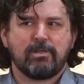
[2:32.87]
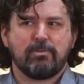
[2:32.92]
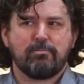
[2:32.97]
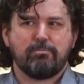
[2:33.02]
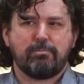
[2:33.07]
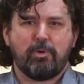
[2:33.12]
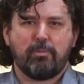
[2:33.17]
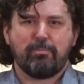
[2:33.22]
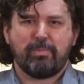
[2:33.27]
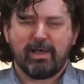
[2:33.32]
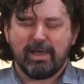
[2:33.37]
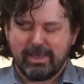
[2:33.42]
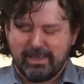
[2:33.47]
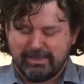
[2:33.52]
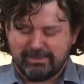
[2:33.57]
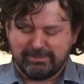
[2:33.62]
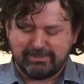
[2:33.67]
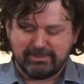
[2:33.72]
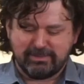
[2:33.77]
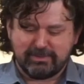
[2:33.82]
Pope
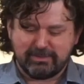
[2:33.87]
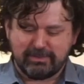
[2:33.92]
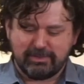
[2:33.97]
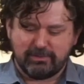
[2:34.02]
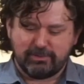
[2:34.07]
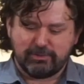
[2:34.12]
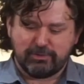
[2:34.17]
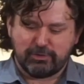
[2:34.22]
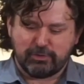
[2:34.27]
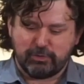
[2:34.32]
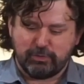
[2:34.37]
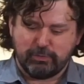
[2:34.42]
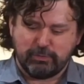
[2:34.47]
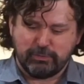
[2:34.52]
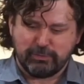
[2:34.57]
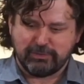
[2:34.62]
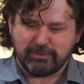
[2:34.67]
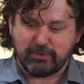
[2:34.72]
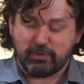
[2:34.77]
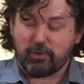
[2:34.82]
Pius
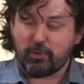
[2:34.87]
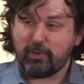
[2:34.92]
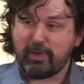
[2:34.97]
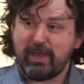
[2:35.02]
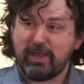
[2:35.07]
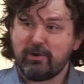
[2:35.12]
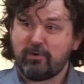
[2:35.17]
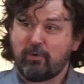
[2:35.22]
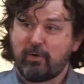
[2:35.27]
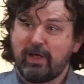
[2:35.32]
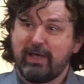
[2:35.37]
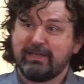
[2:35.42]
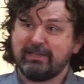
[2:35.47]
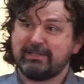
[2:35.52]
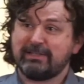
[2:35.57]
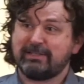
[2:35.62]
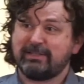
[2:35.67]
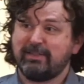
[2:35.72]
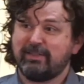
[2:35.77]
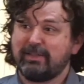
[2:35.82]
chose to create
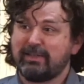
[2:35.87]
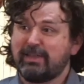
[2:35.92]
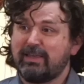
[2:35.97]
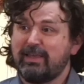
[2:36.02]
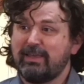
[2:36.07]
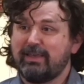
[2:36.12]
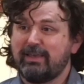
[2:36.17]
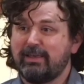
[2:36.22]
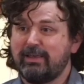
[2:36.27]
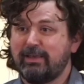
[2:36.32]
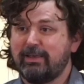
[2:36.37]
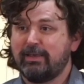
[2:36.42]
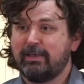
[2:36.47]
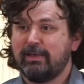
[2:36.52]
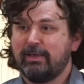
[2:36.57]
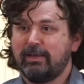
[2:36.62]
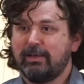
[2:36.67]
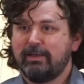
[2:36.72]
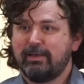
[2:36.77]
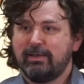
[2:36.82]
Christ the
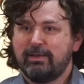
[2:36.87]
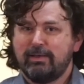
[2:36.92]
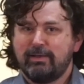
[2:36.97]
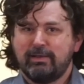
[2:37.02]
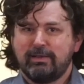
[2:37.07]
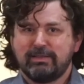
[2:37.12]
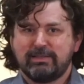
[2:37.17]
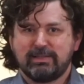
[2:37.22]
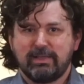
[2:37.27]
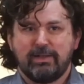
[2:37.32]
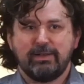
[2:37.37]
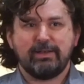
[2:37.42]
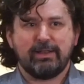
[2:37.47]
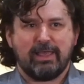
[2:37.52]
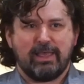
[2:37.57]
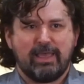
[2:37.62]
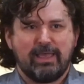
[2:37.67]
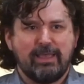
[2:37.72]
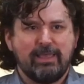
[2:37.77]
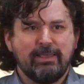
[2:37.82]
King
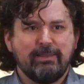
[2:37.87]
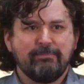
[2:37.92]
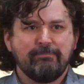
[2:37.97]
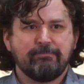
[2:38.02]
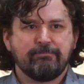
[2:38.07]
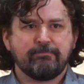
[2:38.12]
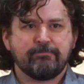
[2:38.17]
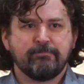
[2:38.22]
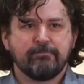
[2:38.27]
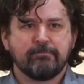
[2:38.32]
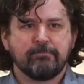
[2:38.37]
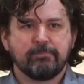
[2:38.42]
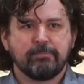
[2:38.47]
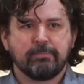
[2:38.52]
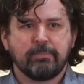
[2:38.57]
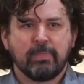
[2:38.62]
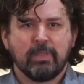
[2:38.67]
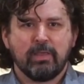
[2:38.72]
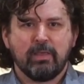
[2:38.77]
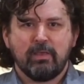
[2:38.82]
Sunday
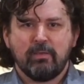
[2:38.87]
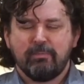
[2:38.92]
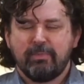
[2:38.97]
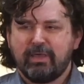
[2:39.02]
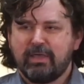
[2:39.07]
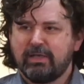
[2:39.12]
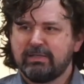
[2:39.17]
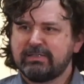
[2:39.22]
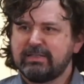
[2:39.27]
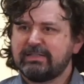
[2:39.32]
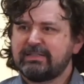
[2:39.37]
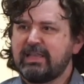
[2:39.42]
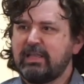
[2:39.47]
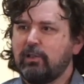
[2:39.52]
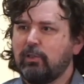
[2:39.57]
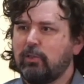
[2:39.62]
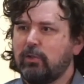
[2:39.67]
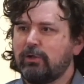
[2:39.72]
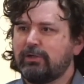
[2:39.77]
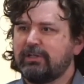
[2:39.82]
because as he
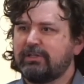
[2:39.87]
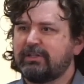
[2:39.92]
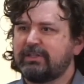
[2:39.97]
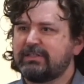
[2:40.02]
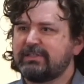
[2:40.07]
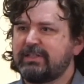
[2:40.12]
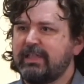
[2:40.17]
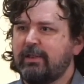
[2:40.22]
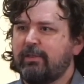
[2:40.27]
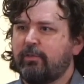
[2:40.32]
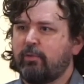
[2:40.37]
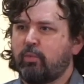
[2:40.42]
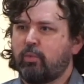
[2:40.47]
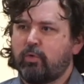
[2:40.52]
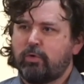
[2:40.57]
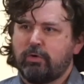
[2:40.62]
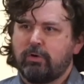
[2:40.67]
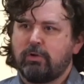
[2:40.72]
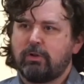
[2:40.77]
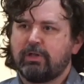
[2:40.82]
looked at the state of the
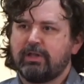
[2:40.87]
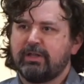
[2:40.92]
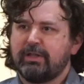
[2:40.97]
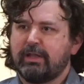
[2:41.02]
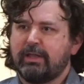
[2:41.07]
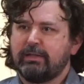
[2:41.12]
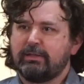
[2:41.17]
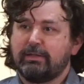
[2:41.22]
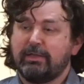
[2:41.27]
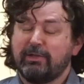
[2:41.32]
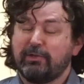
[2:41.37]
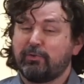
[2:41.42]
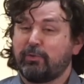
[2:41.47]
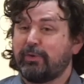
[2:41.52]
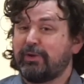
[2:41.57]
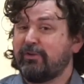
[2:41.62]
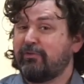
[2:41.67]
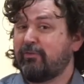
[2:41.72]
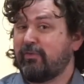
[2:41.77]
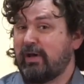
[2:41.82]
world in
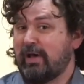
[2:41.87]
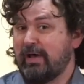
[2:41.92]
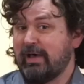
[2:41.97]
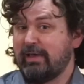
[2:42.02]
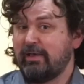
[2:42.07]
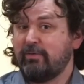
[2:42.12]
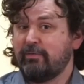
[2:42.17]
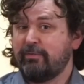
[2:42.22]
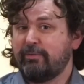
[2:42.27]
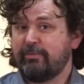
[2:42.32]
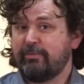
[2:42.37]
1925,